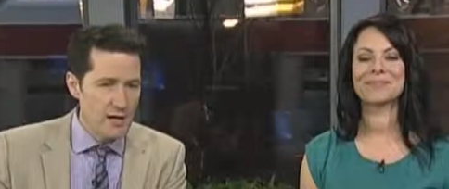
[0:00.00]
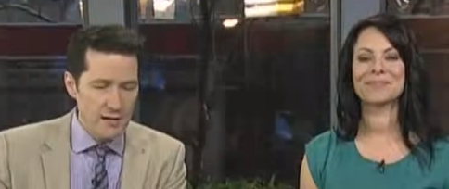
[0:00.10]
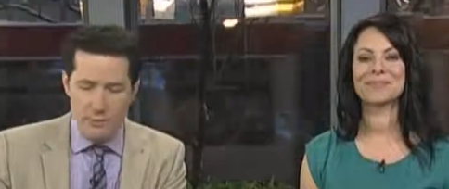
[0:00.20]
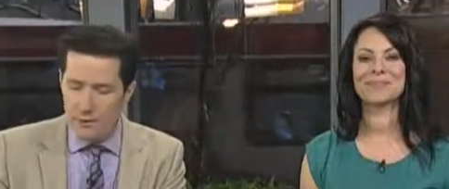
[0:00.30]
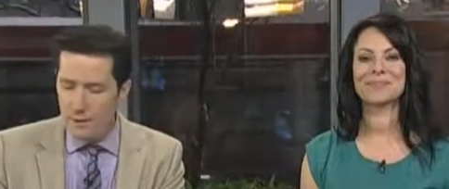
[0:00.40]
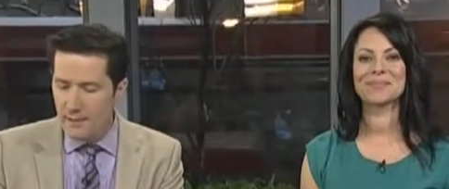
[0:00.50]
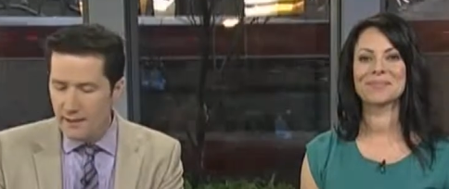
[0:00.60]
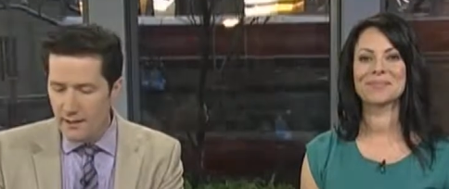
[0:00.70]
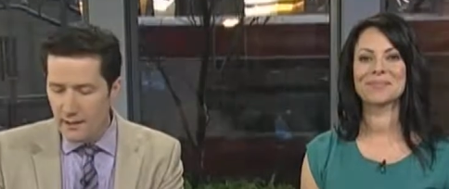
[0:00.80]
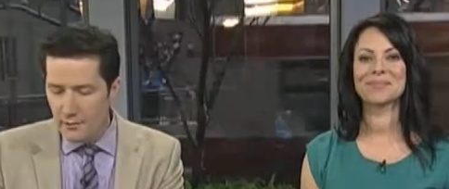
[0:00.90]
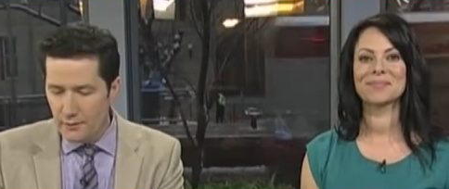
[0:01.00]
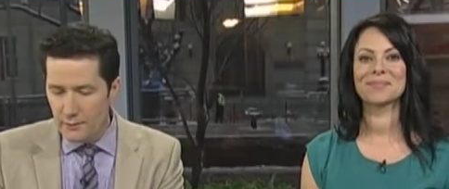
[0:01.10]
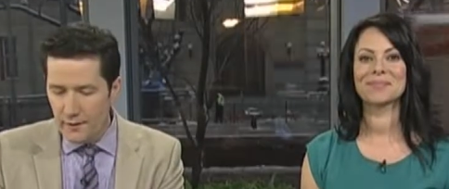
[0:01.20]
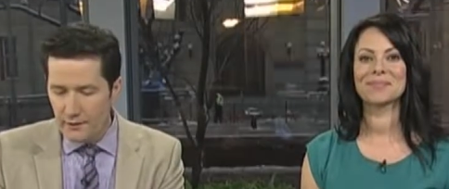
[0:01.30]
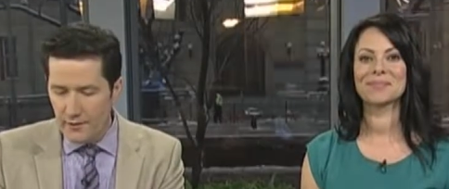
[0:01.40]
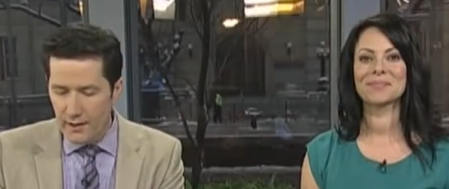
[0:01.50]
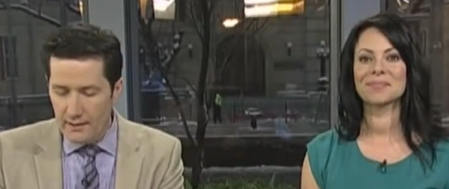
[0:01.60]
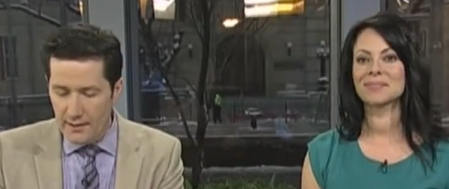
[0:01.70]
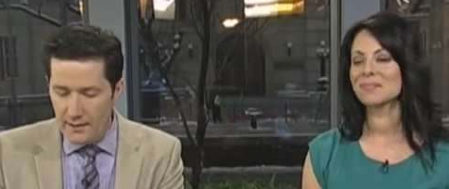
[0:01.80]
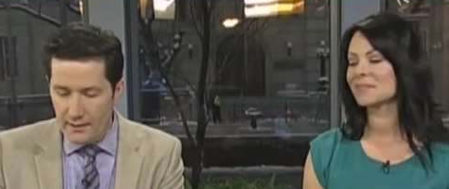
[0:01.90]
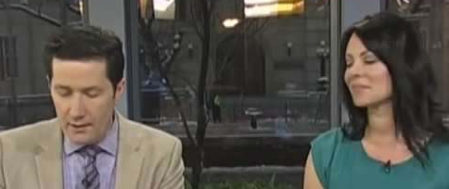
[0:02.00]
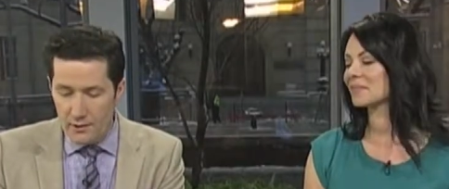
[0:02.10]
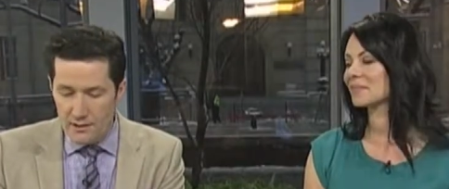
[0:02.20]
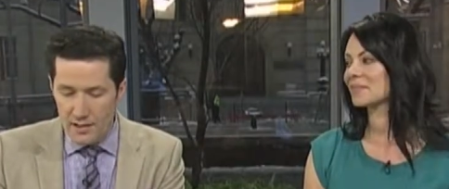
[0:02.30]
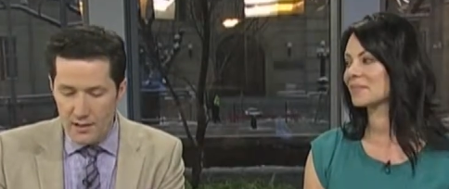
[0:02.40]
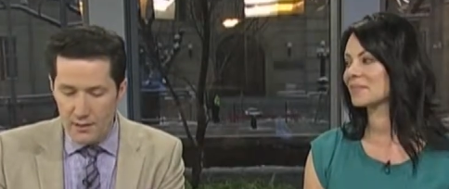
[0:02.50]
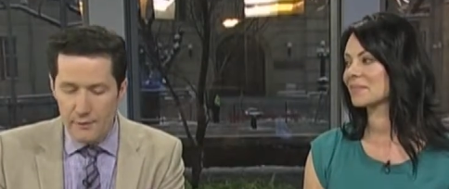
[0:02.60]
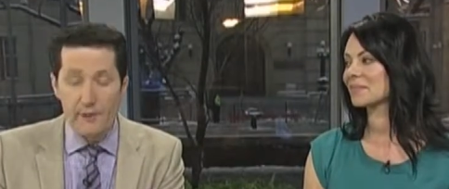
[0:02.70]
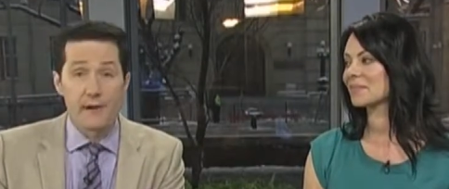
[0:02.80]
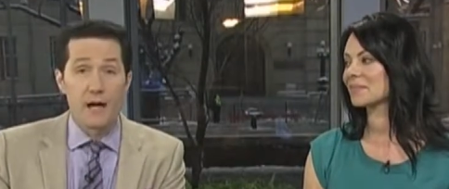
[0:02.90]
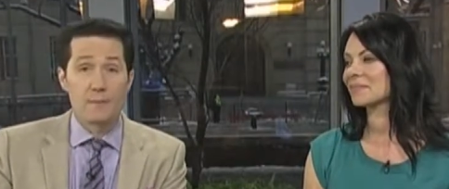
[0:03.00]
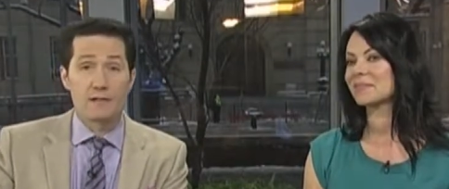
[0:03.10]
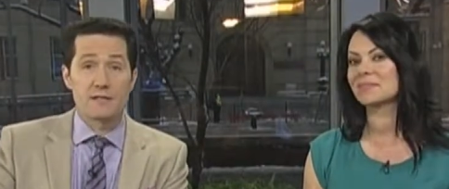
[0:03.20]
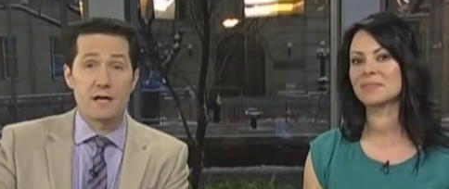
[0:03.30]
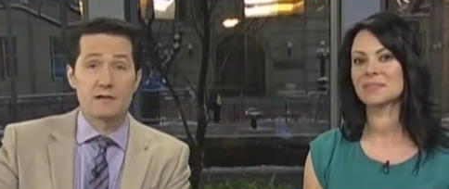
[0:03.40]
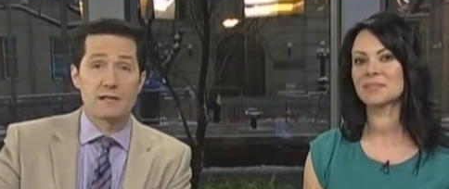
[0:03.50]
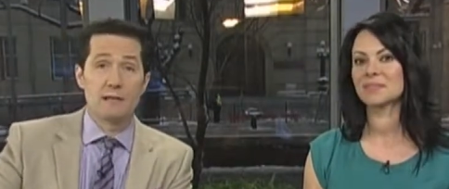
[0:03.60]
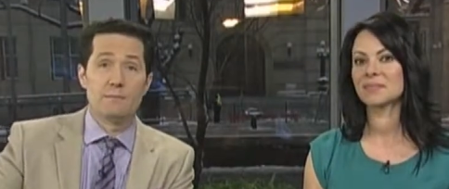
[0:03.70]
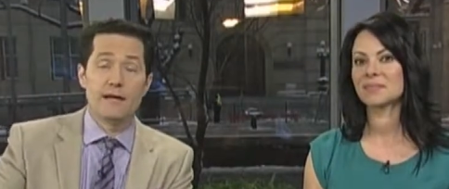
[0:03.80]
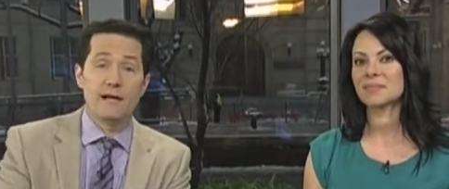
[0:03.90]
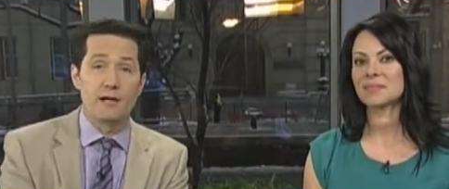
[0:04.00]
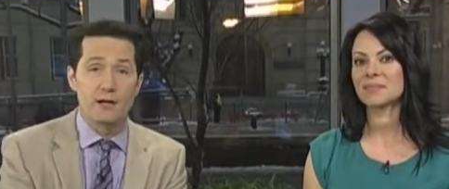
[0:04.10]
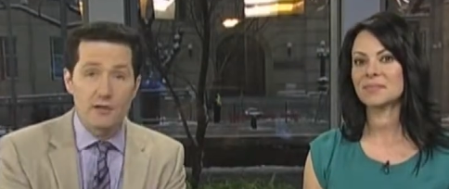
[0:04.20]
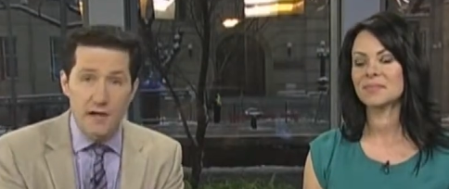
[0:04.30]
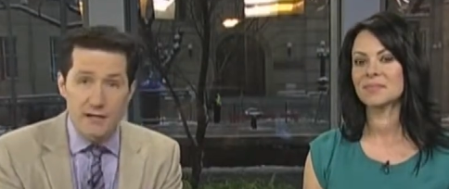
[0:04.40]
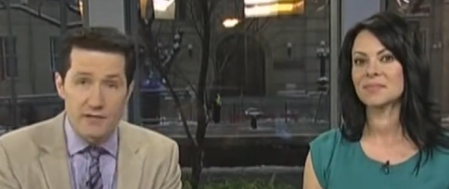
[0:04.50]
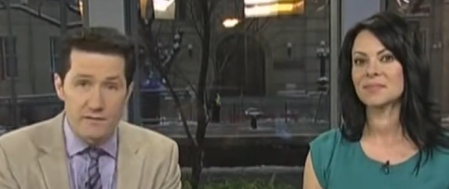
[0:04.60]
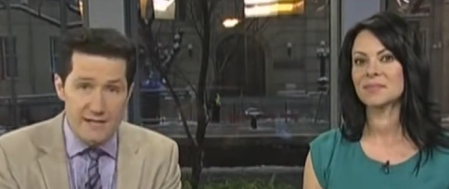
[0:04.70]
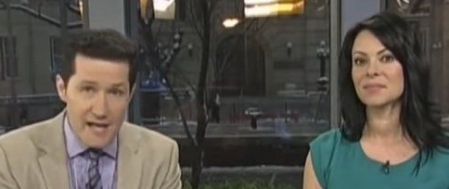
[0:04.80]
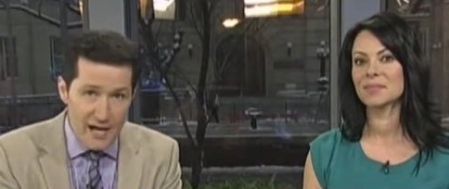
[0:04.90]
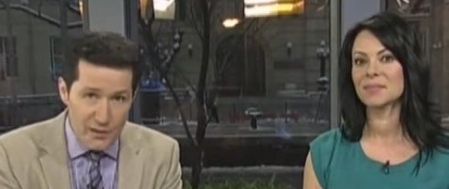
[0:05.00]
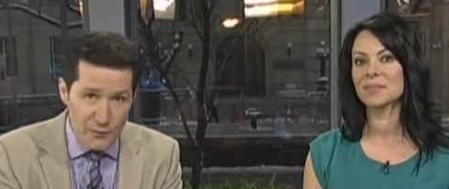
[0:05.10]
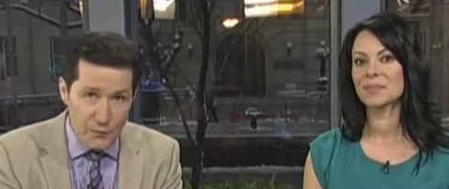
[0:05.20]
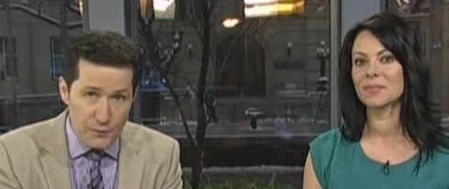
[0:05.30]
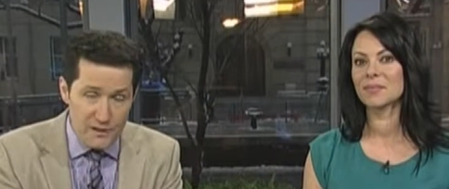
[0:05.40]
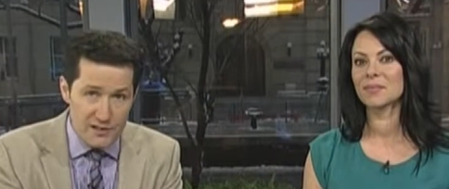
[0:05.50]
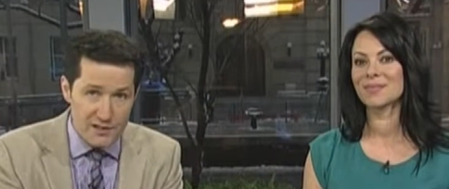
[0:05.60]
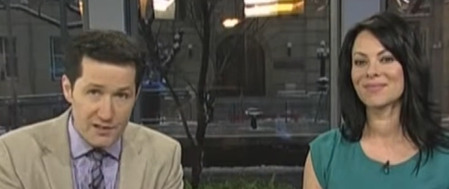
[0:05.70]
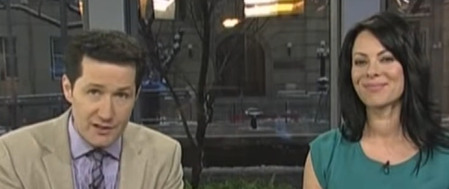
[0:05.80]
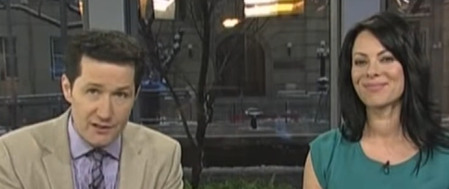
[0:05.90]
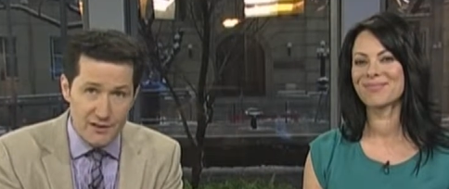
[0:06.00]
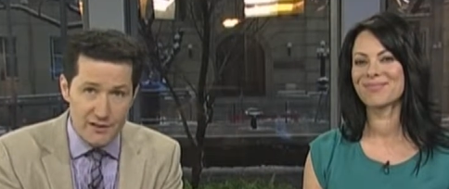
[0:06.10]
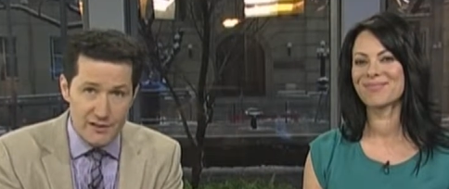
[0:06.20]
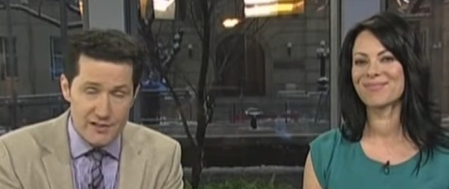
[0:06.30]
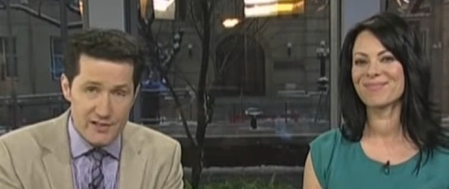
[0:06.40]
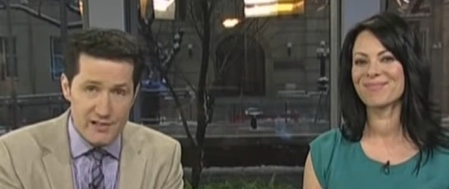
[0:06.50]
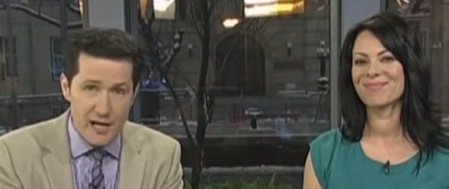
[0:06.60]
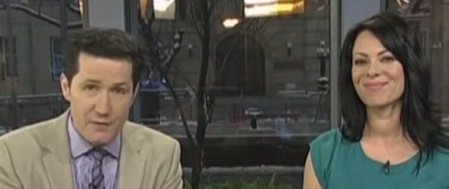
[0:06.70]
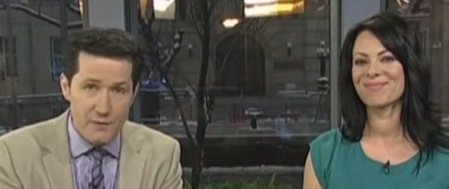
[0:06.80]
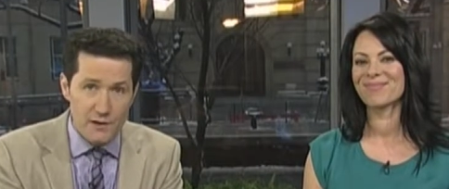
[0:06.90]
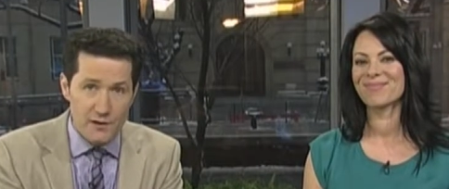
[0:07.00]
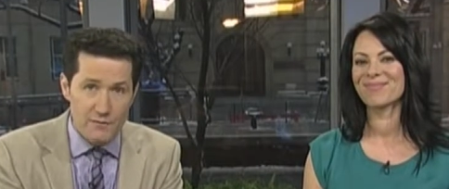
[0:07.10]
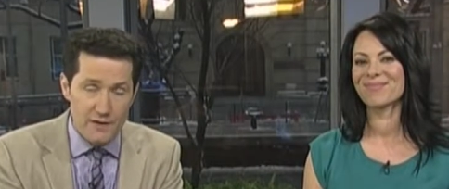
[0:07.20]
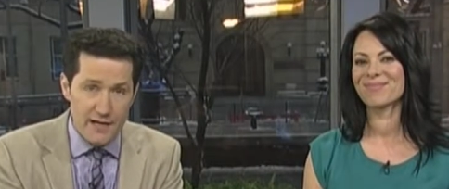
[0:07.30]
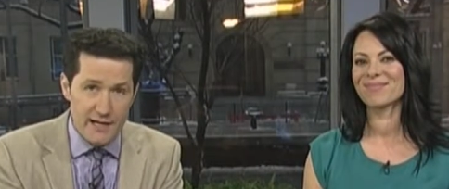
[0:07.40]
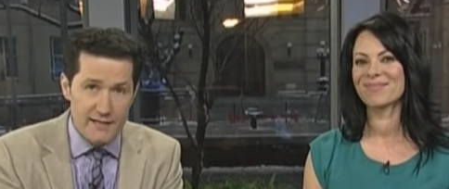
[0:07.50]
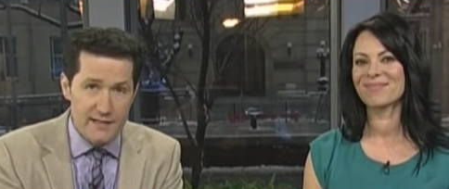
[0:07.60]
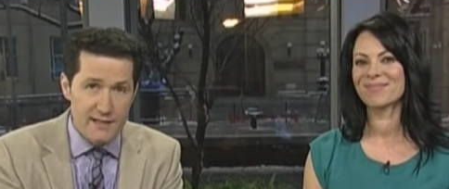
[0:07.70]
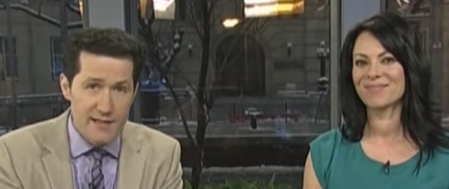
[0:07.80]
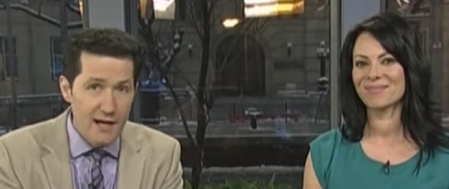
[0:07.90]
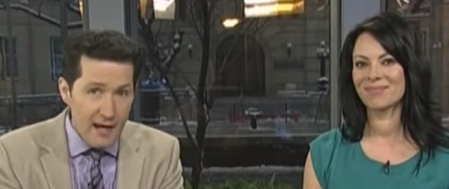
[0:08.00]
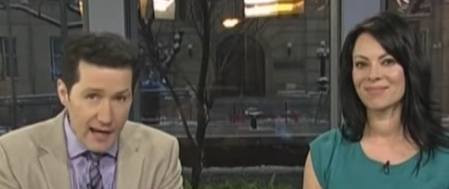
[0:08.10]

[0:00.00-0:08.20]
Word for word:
Speaker 1: We're checking in with our Mike Yawney one final time, hanging out at the SAIT Culinary Campus downtown. Mike getting all kinds of knife skill and safety advice.